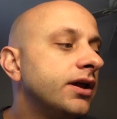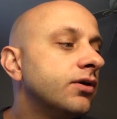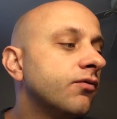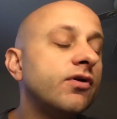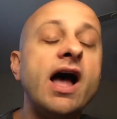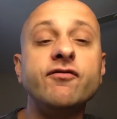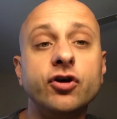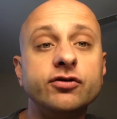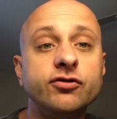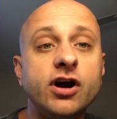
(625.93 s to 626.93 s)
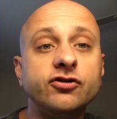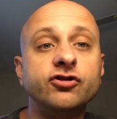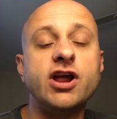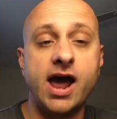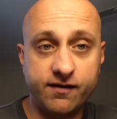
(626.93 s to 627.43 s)
You have your
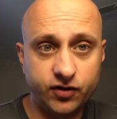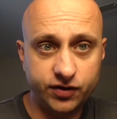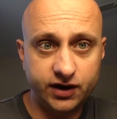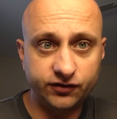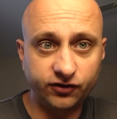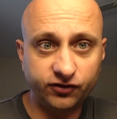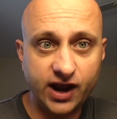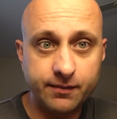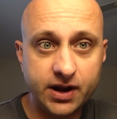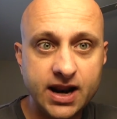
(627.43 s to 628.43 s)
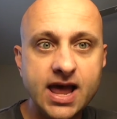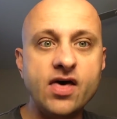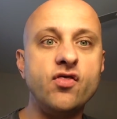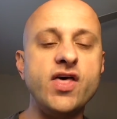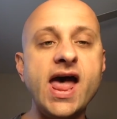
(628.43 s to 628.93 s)
introduction, you have your thesis statement,
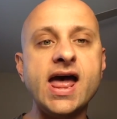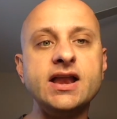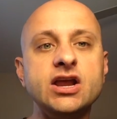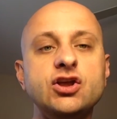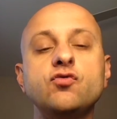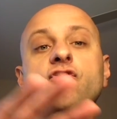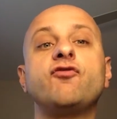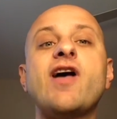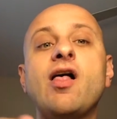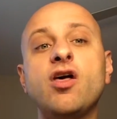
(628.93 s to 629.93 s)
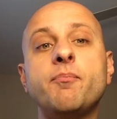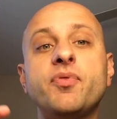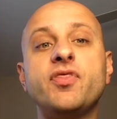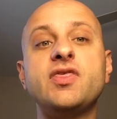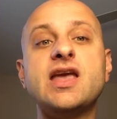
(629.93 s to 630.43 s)
then you develop
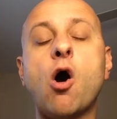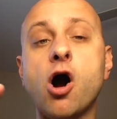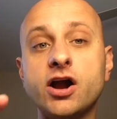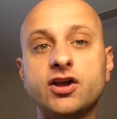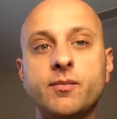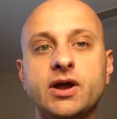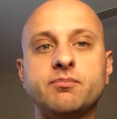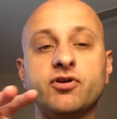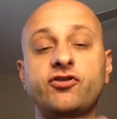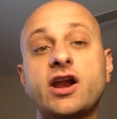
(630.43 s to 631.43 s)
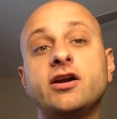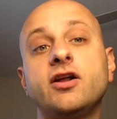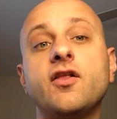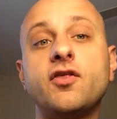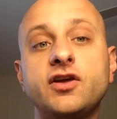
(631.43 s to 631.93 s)
the argument presented
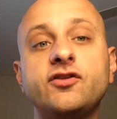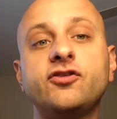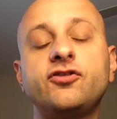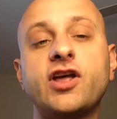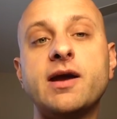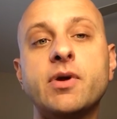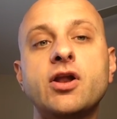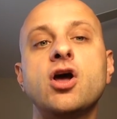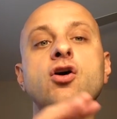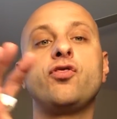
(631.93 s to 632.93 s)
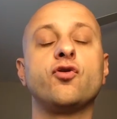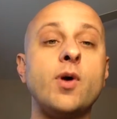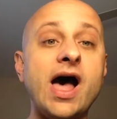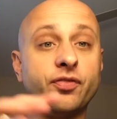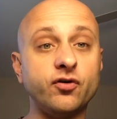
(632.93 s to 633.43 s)
in the thesis statement
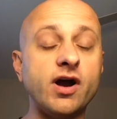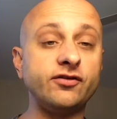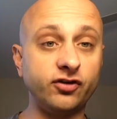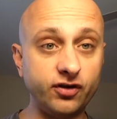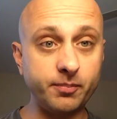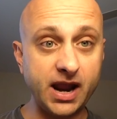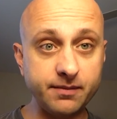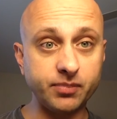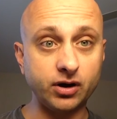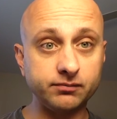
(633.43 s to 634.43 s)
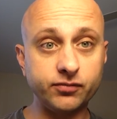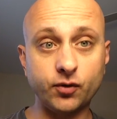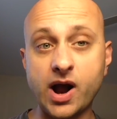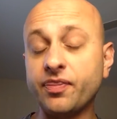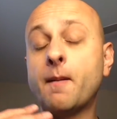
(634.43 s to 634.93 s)
throughout the rest of the paper,
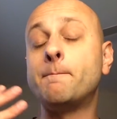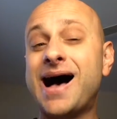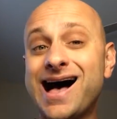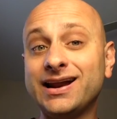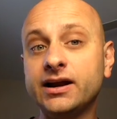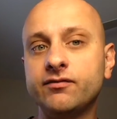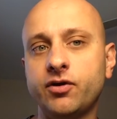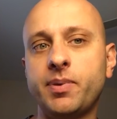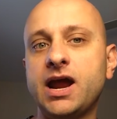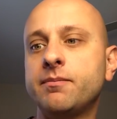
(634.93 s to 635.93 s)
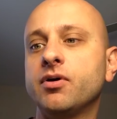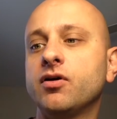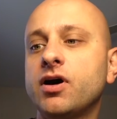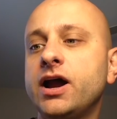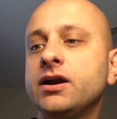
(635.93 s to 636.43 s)
throughout the body of the
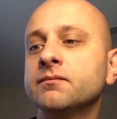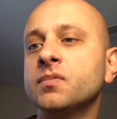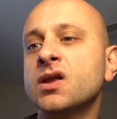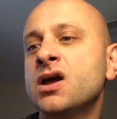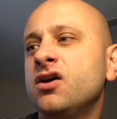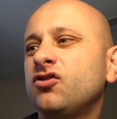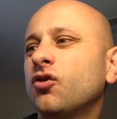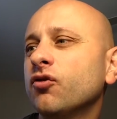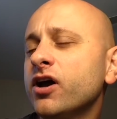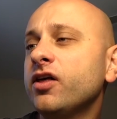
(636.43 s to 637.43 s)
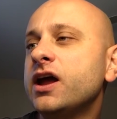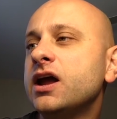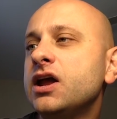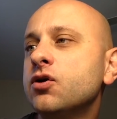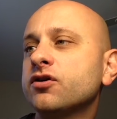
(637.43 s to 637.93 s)
paper, right? So
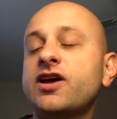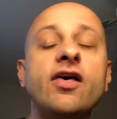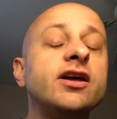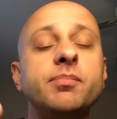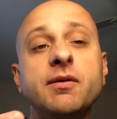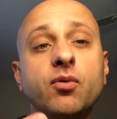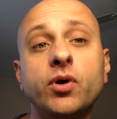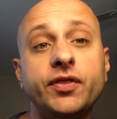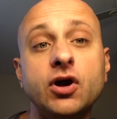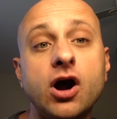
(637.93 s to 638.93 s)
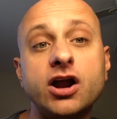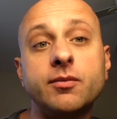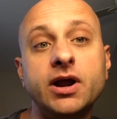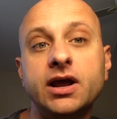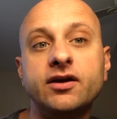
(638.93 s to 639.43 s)
really, you're telling people what the
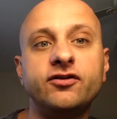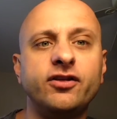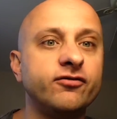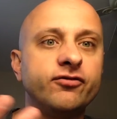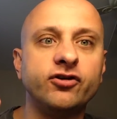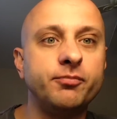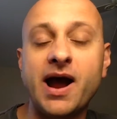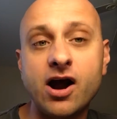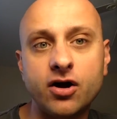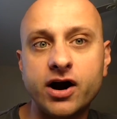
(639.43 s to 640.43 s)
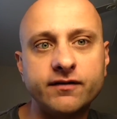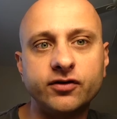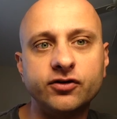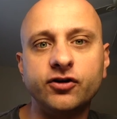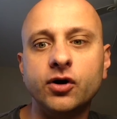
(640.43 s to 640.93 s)
argument is in the first paragraph
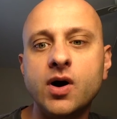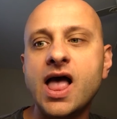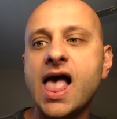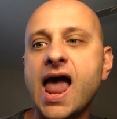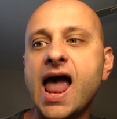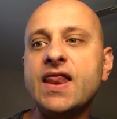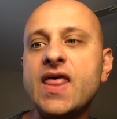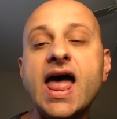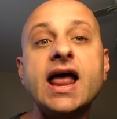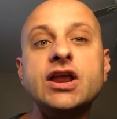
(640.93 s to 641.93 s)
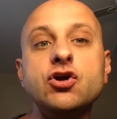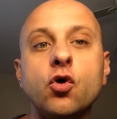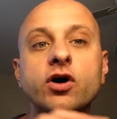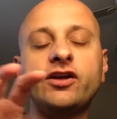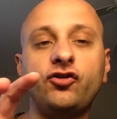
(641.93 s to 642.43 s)
or two, and then
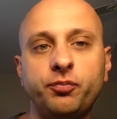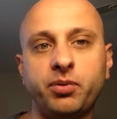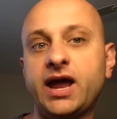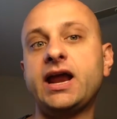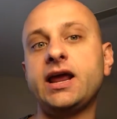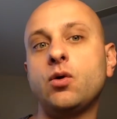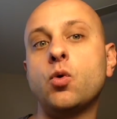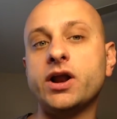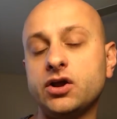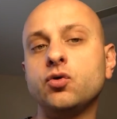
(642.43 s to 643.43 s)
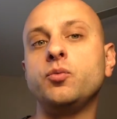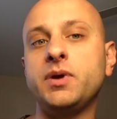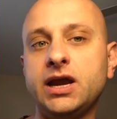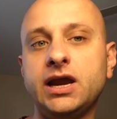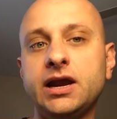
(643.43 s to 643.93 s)
you're explaining what you
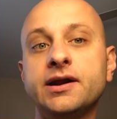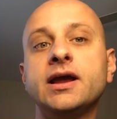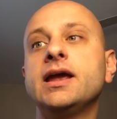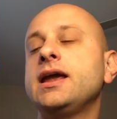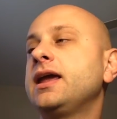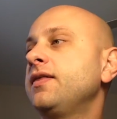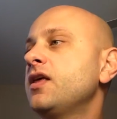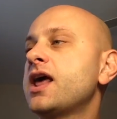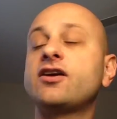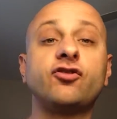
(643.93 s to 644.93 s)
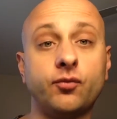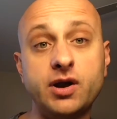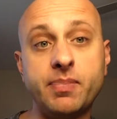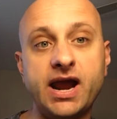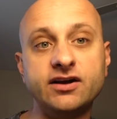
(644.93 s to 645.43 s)
mean in the next
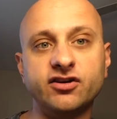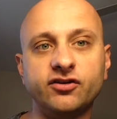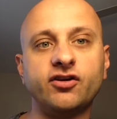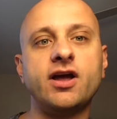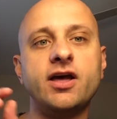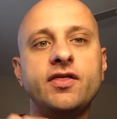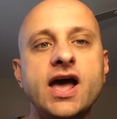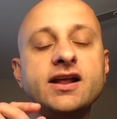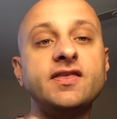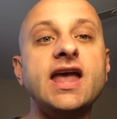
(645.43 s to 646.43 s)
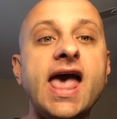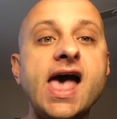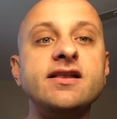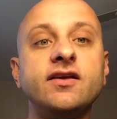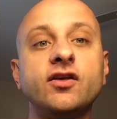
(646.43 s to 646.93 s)
3 pages. Then at the
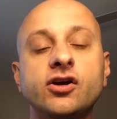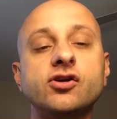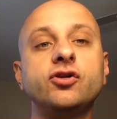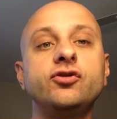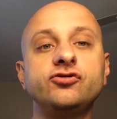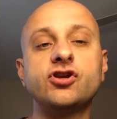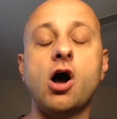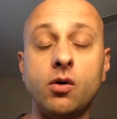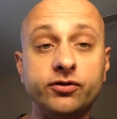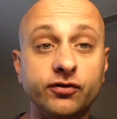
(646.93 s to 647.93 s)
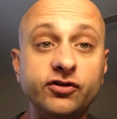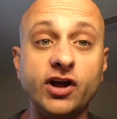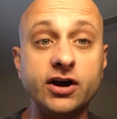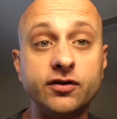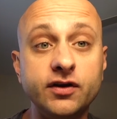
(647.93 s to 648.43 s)
end, in the conclusion, always
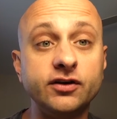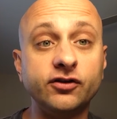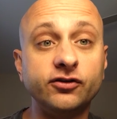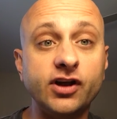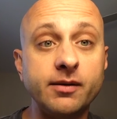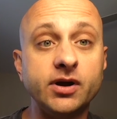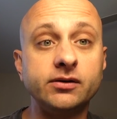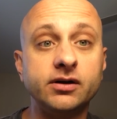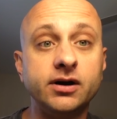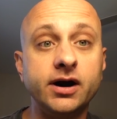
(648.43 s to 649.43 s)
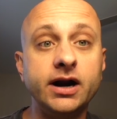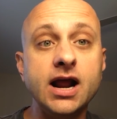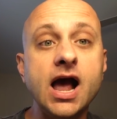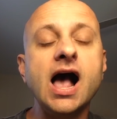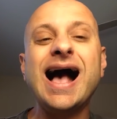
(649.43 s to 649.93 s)
restate your thesis statement, right?
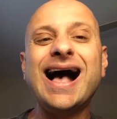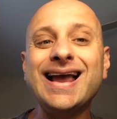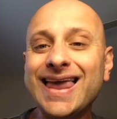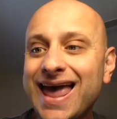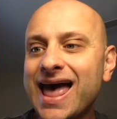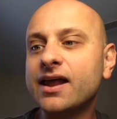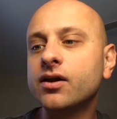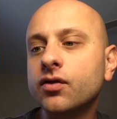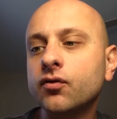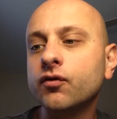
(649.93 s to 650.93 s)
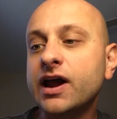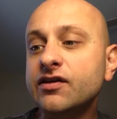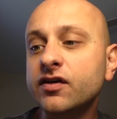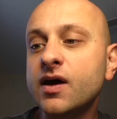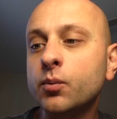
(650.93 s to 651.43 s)
Again, the
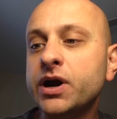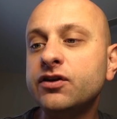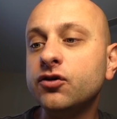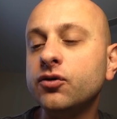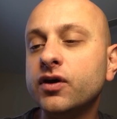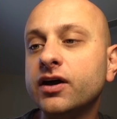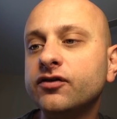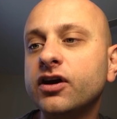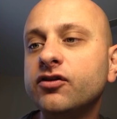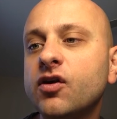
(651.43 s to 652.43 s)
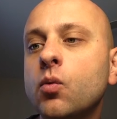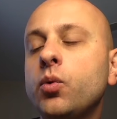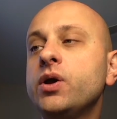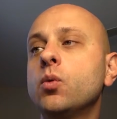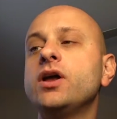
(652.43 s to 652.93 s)
reason that we do this is that
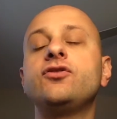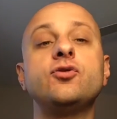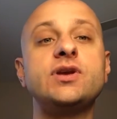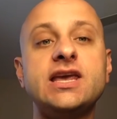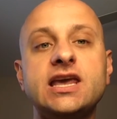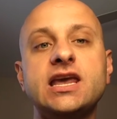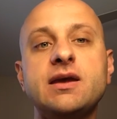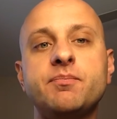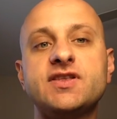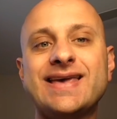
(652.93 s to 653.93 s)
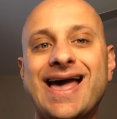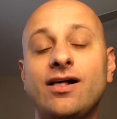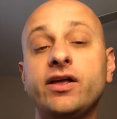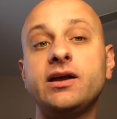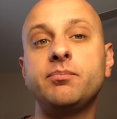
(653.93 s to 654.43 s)
we want to keep
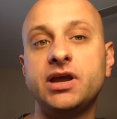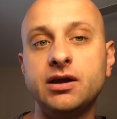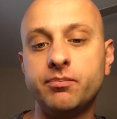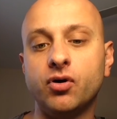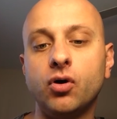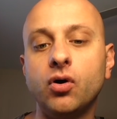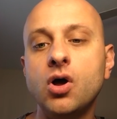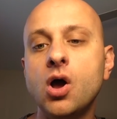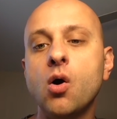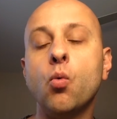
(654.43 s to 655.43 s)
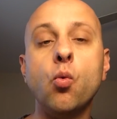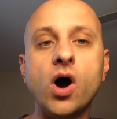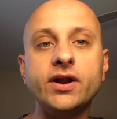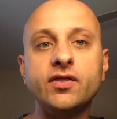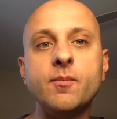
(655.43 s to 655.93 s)
telling people
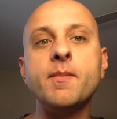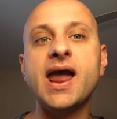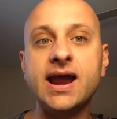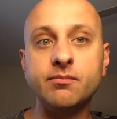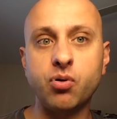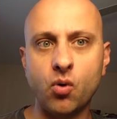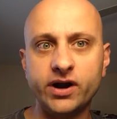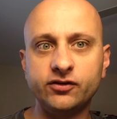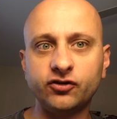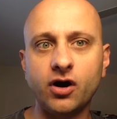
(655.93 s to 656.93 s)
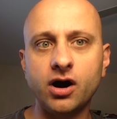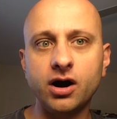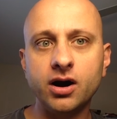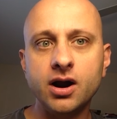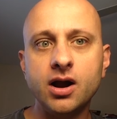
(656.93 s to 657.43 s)
what the main points
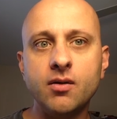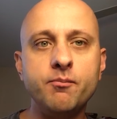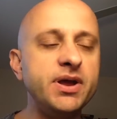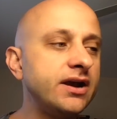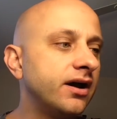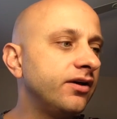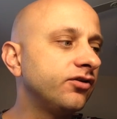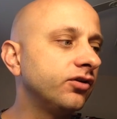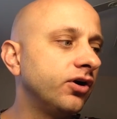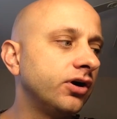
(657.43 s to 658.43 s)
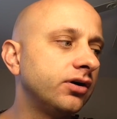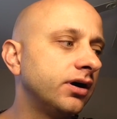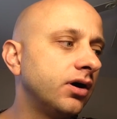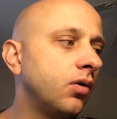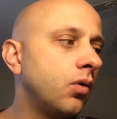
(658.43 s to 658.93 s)
are, because look,
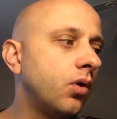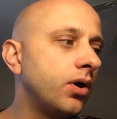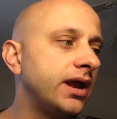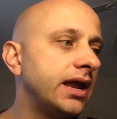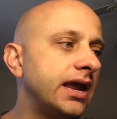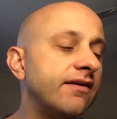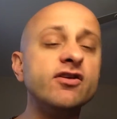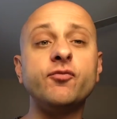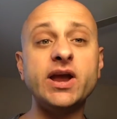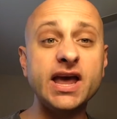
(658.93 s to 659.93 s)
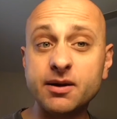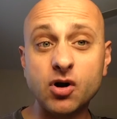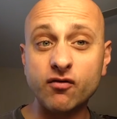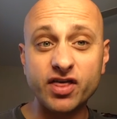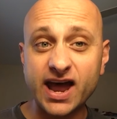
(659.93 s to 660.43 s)
even if we hit them
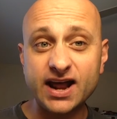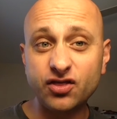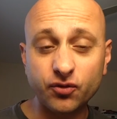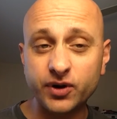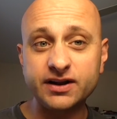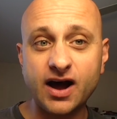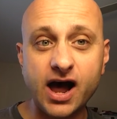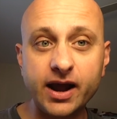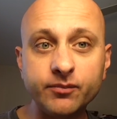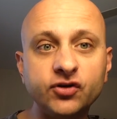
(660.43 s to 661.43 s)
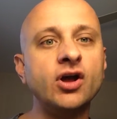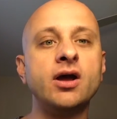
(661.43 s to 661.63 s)
over the head 3 times,